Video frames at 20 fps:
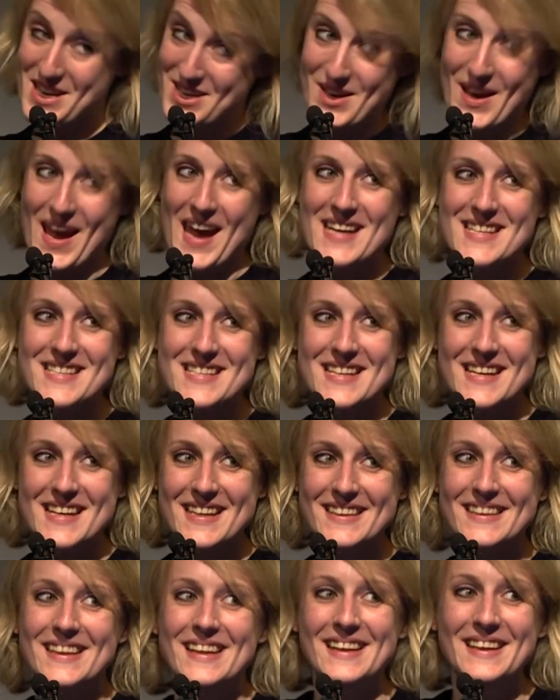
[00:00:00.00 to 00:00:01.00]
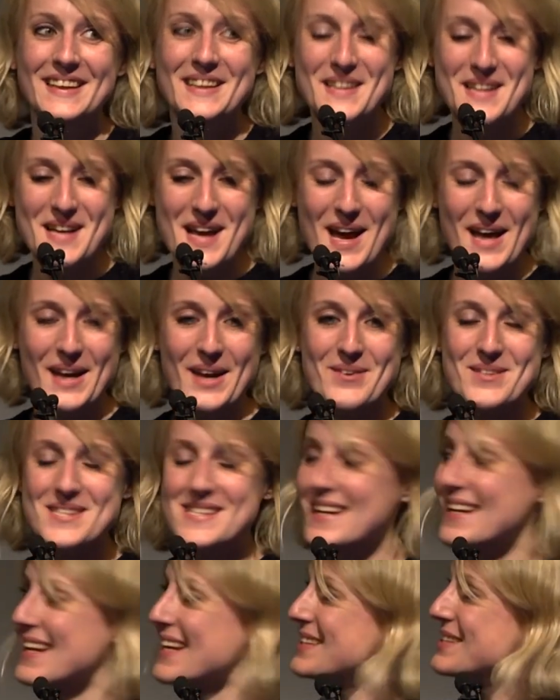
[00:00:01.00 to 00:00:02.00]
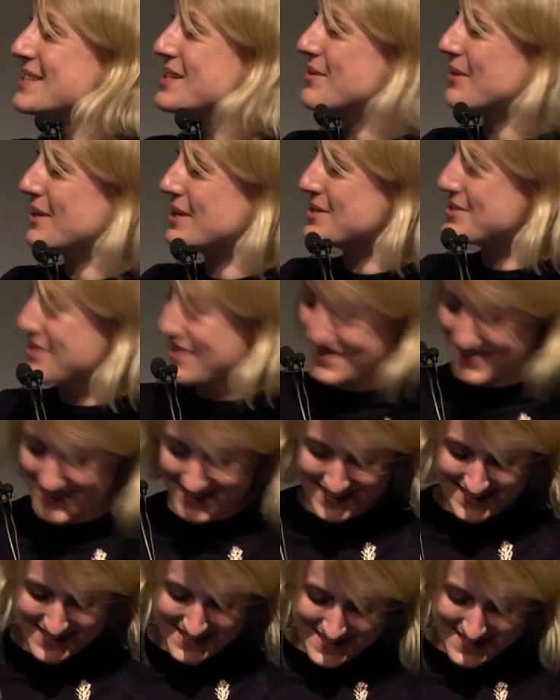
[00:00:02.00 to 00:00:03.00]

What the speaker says: You hated it, and I was sat next to you while you tried it.